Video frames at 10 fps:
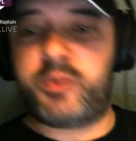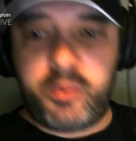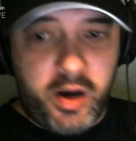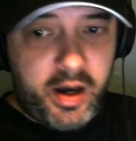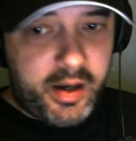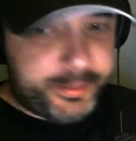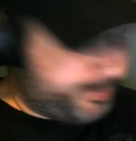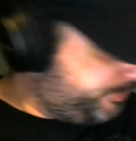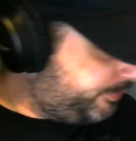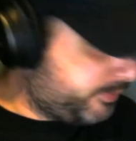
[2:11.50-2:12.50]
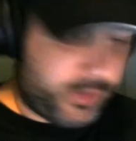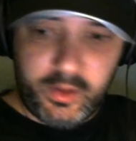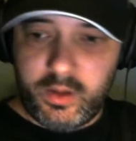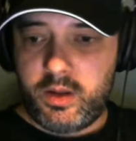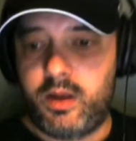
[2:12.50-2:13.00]
we were
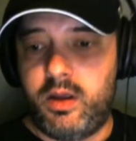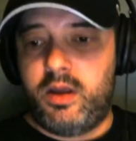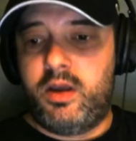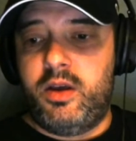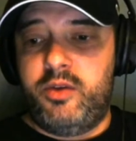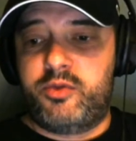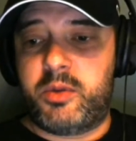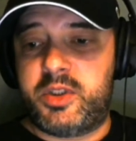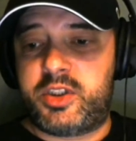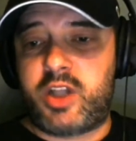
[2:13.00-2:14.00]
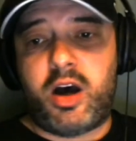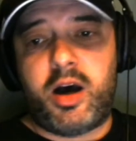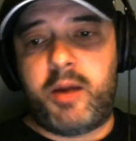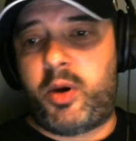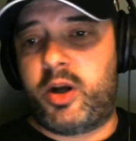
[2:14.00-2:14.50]
from the
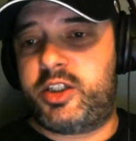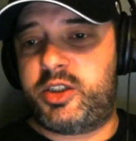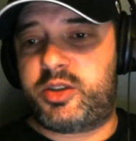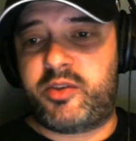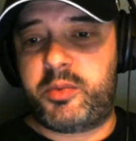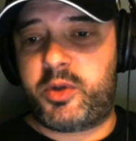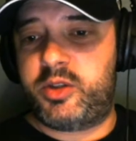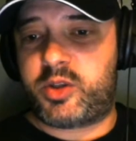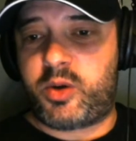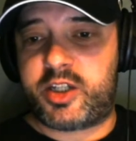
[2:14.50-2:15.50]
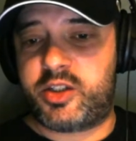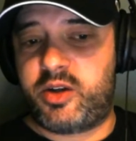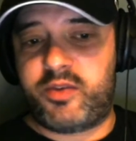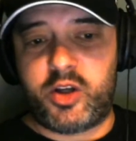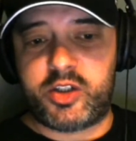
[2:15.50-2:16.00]
start. Apologies to everybody whose question
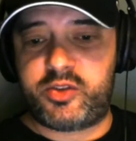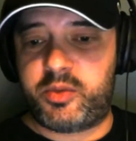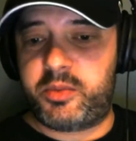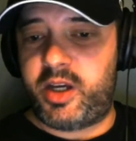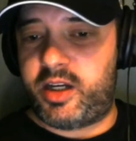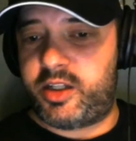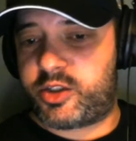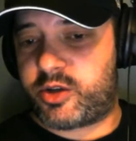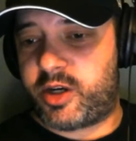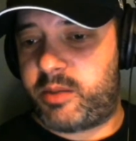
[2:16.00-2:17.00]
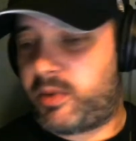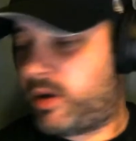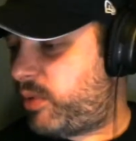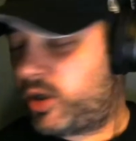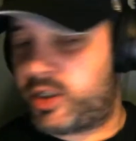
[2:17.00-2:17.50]
I've lost from the earlier stream.
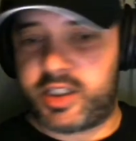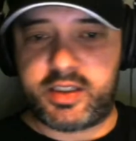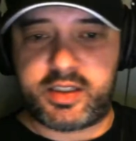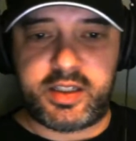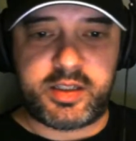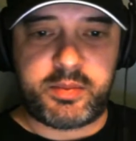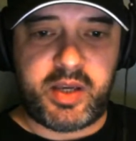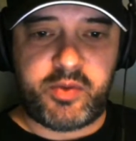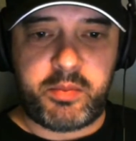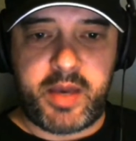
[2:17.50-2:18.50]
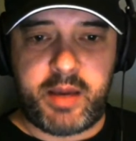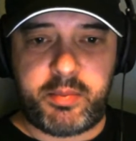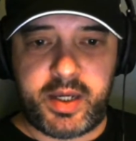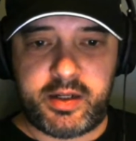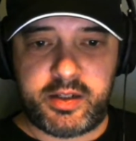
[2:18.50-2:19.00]
Apologies, it's a bit of a mare
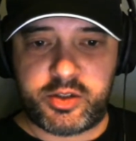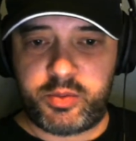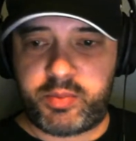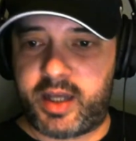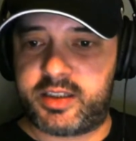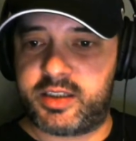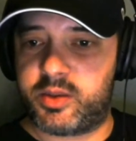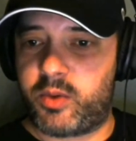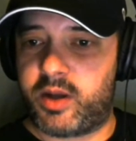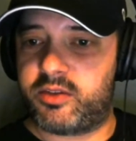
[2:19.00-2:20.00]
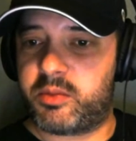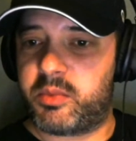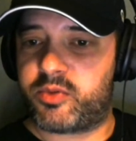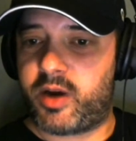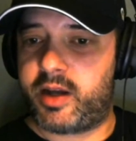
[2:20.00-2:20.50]
being in two places at once, I'm
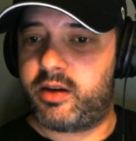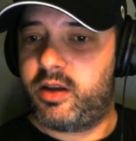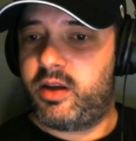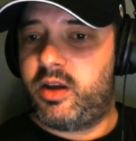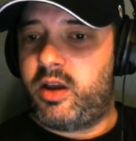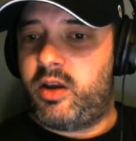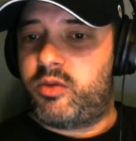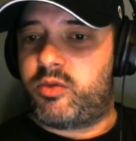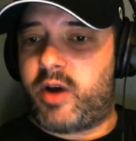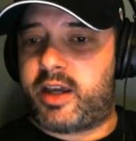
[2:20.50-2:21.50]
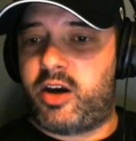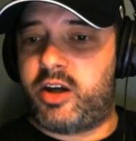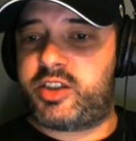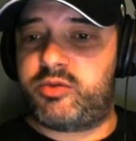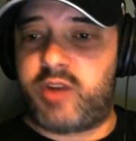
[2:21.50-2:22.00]
afraid. Right,
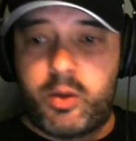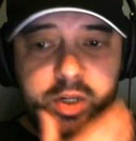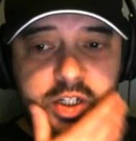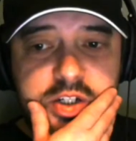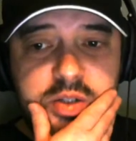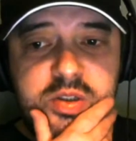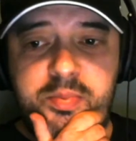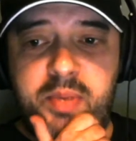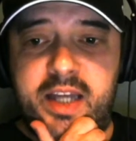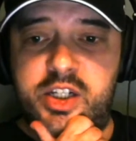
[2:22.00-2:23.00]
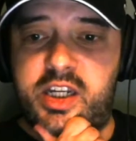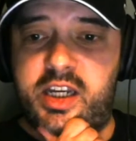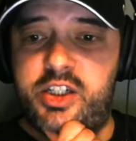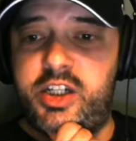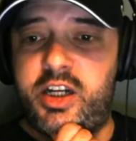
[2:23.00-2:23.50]
Cartit Rail, which two to bench?
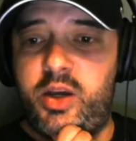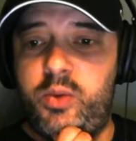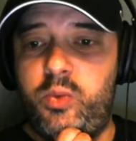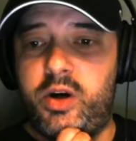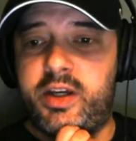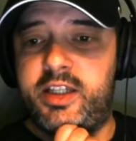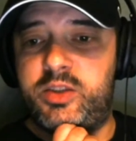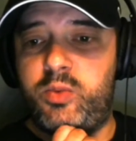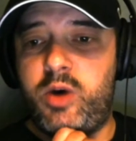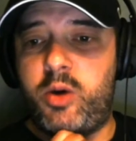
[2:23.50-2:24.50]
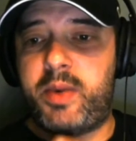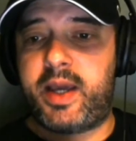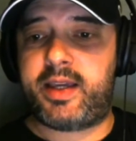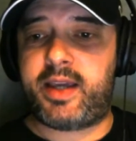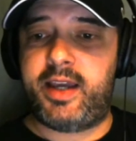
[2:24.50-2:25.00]
Cancelo, Watkins,
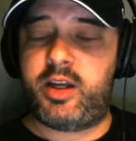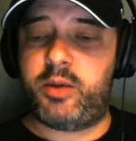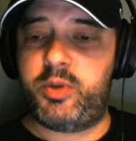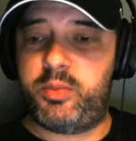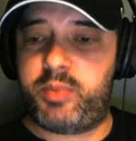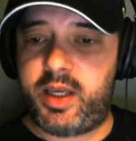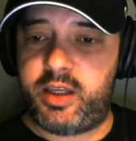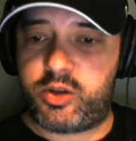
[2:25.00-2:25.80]
Welbeck, KWP,